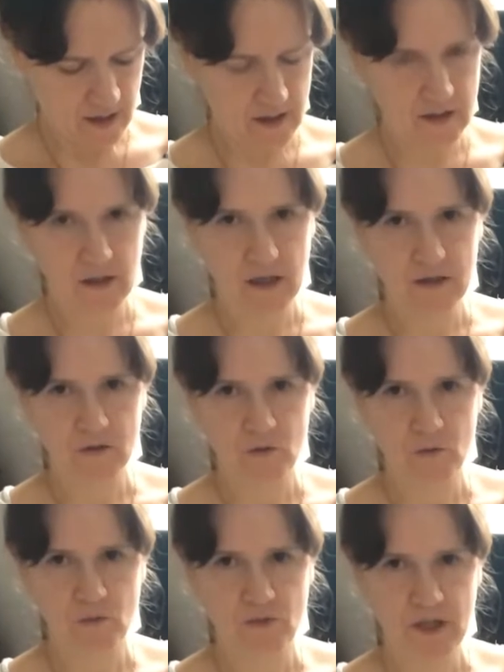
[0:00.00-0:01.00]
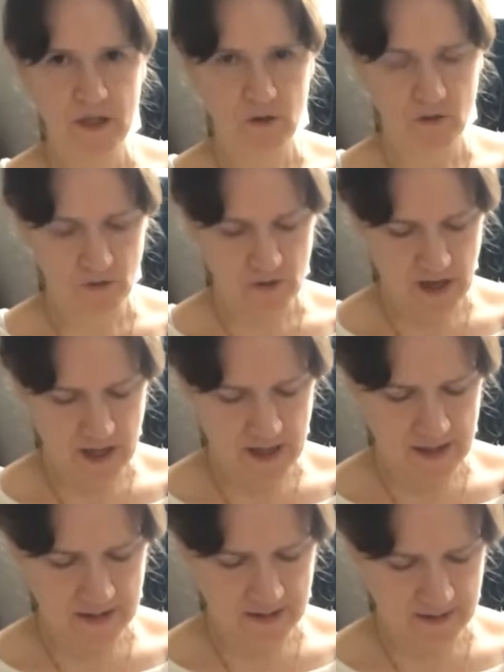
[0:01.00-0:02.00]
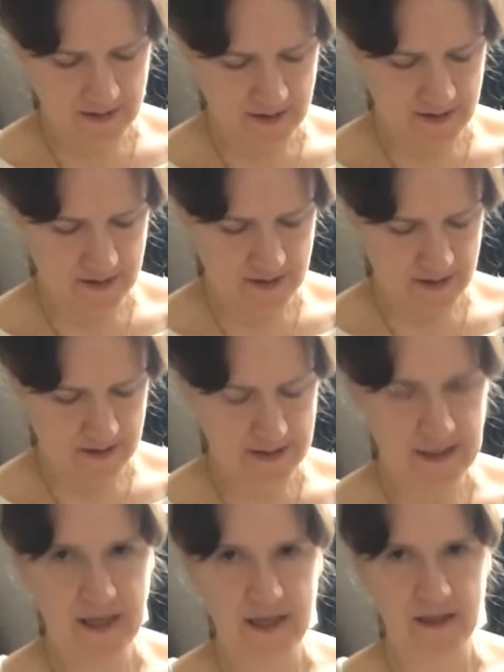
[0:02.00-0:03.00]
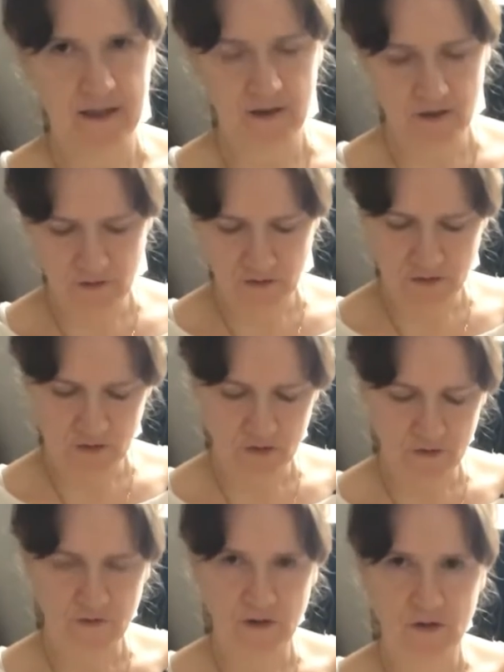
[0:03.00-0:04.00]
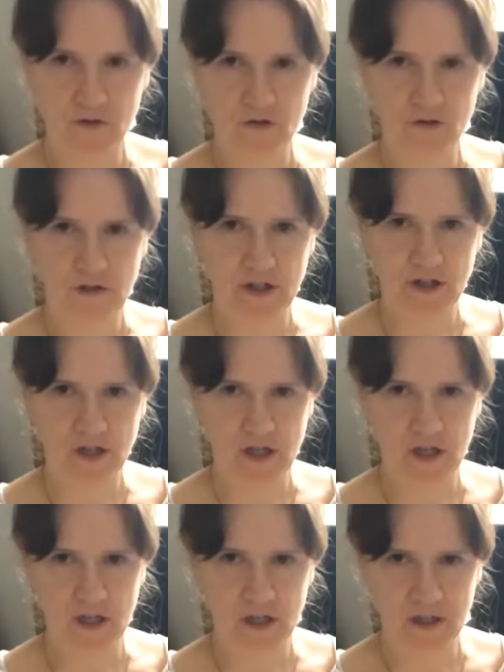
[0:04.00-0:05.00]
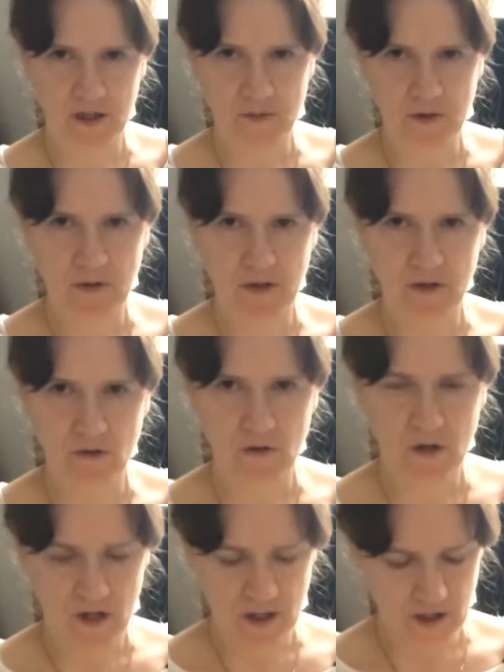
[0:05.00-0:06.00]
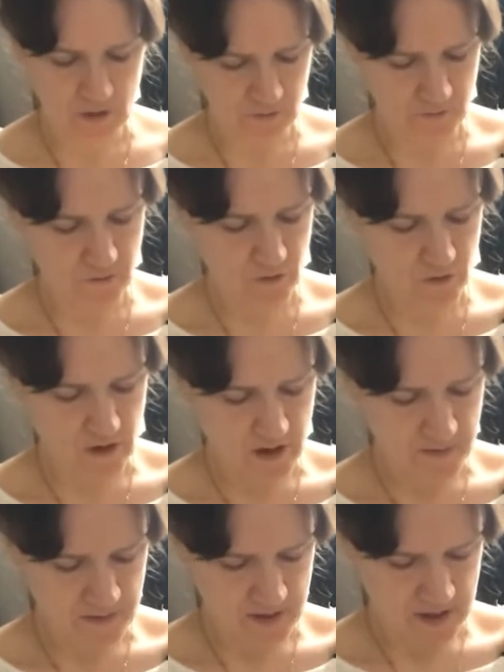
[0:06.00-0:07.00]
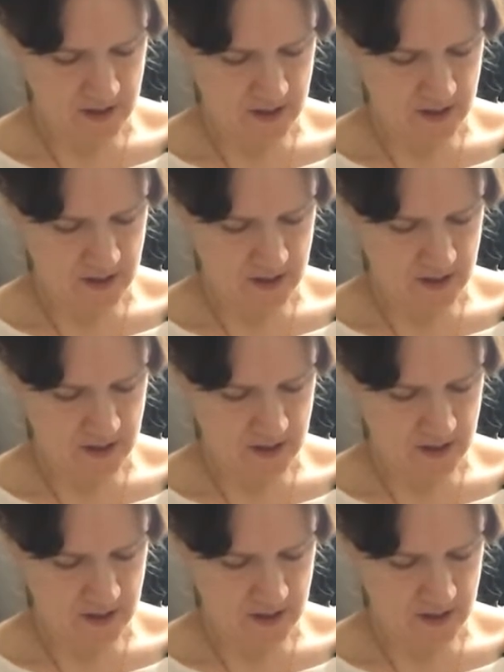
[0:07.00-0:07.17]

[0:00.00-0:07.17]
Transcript: And as you bring your hands down, you should feel a stretch here, and maybe in the forearm.